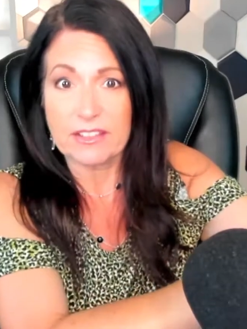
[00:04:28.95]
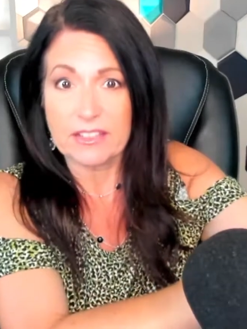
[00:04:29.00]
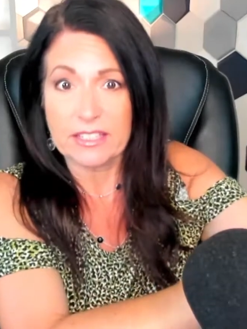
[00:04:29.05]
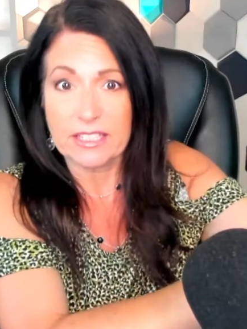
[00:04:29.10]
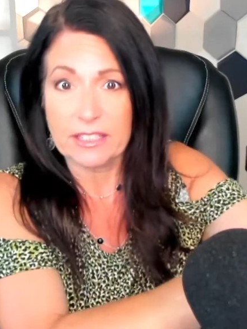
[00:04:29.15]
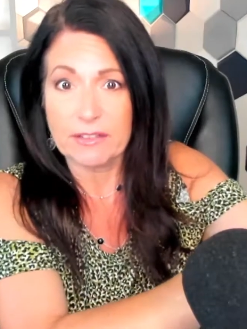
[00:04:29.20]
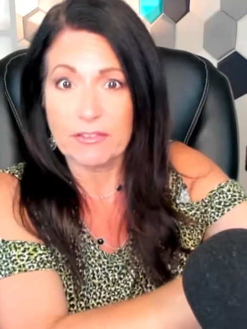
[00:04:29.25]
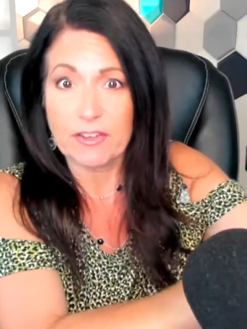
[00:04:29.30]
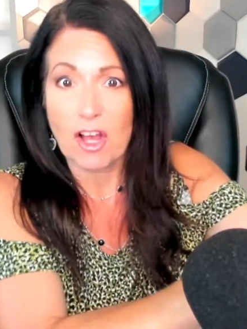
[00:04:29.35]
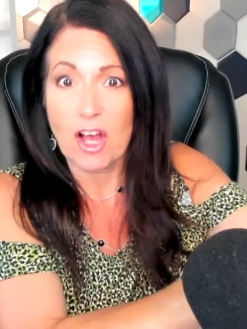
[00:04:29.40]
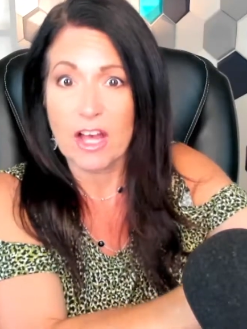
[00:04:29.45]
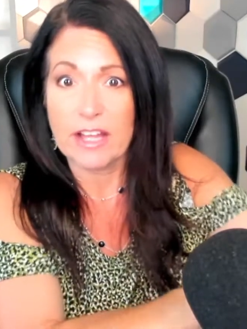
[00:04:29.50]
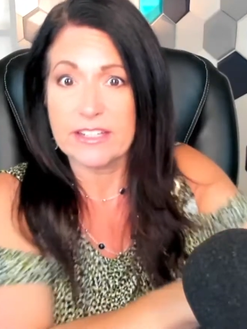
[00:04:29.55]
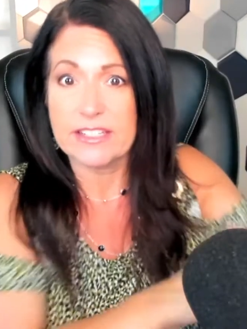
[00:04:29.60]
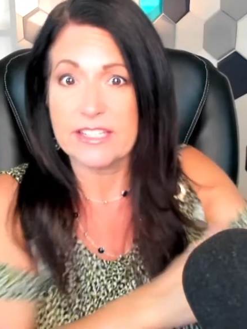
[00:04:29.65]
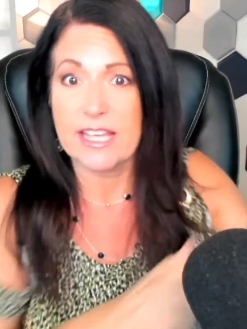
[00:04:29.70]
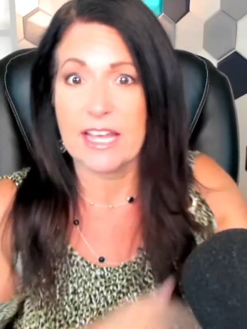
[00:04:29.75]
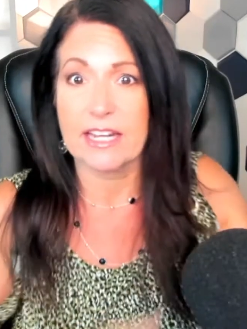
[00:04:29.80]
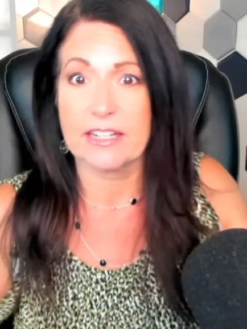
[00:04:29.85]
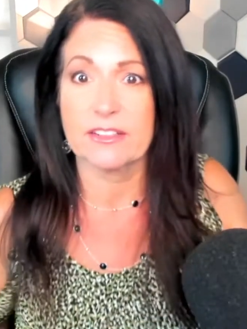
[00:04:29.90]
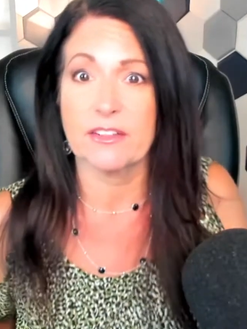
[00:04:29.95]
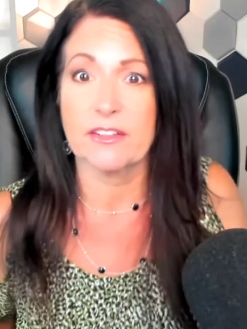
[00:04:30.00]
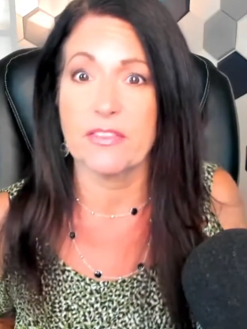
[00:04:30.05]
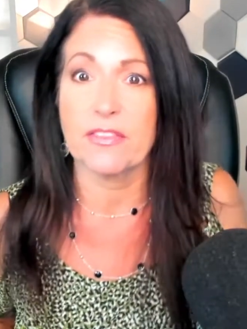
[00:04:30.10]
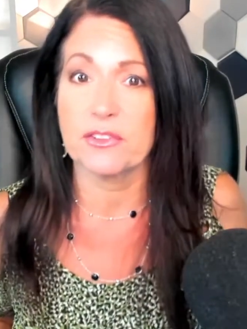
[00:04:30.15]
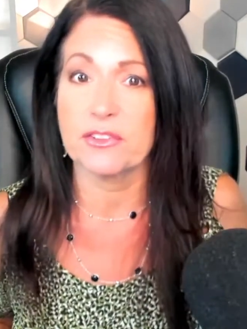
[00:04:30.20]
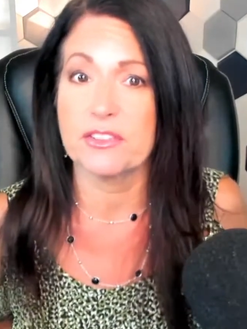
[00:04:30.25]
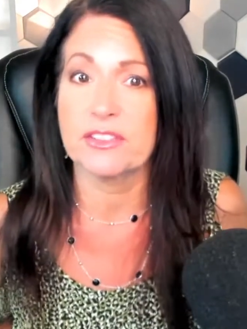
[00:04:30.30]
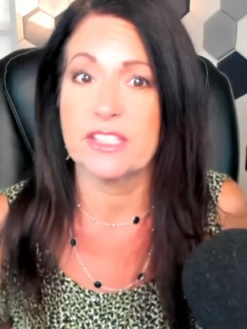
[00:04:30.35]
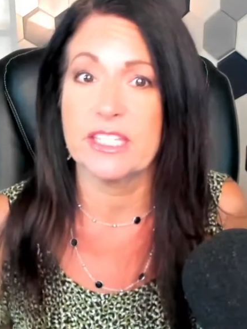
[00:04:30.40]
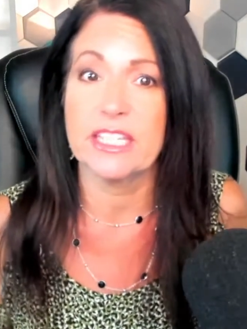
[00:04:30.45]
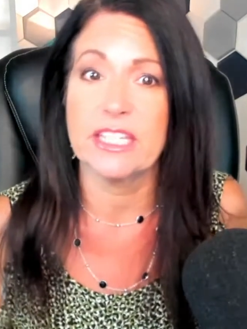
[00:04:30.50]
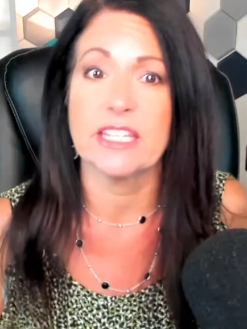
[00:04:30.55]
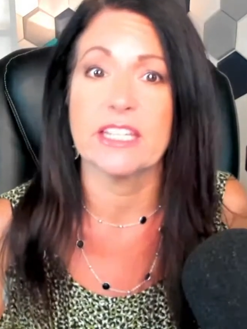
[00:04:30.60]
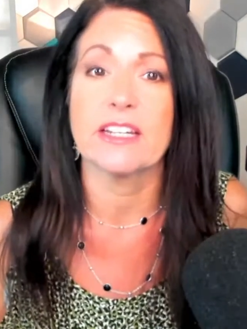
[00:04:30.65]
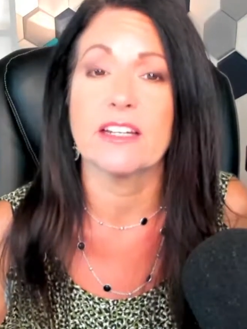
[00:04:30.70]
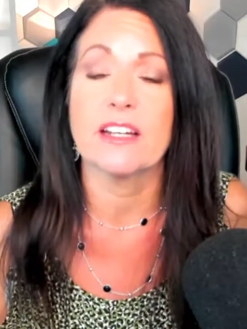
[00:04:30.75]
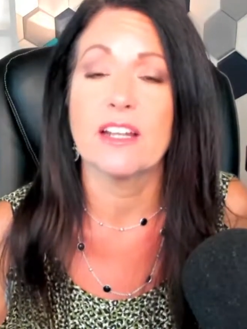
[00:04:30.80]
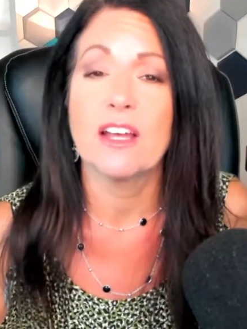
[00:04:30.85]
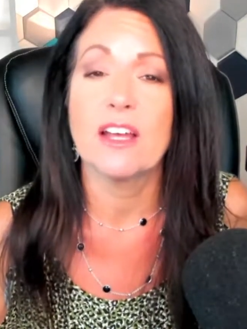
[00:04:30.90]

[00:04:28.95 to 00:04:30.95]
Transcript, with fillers: leaf contacted their skin.